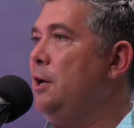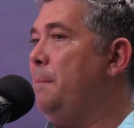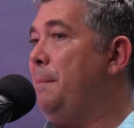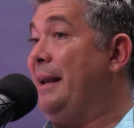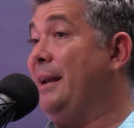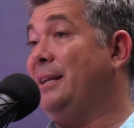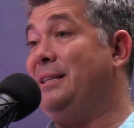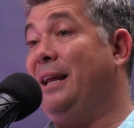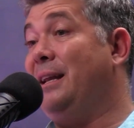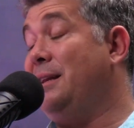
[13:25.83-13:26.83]
But
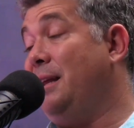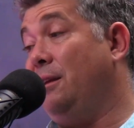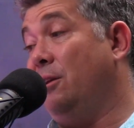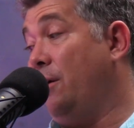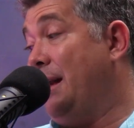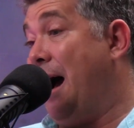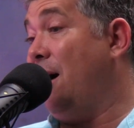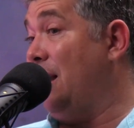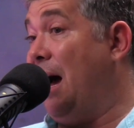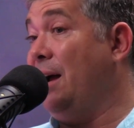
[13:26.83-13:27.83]
in
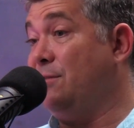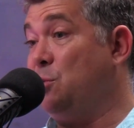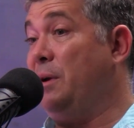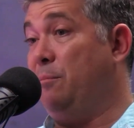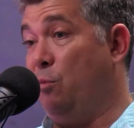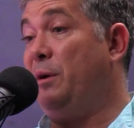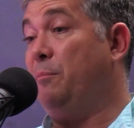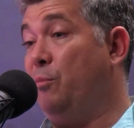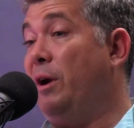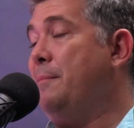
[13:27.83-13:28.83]
our lives, we
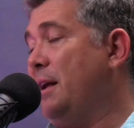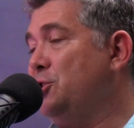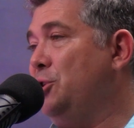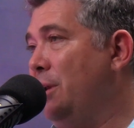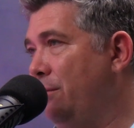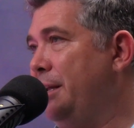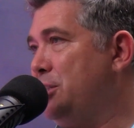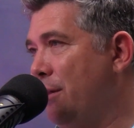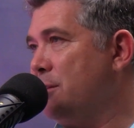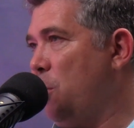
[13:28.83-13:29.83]
pretty much do live in
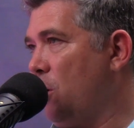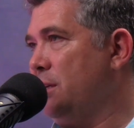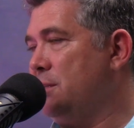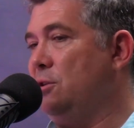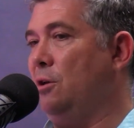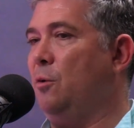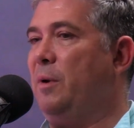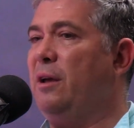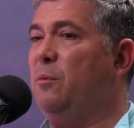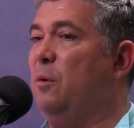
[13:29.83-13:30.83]
each other's pockets.
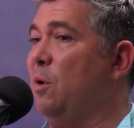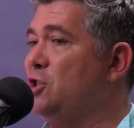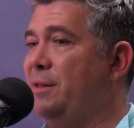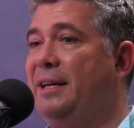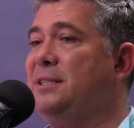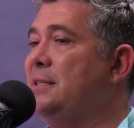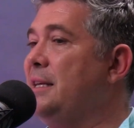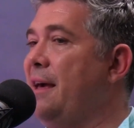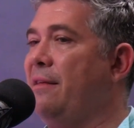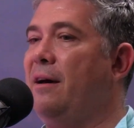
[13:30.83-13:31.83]
We watch theatre
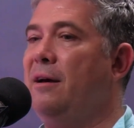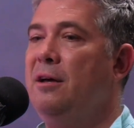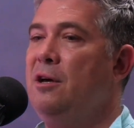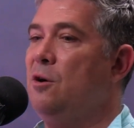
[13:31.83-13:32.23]
together.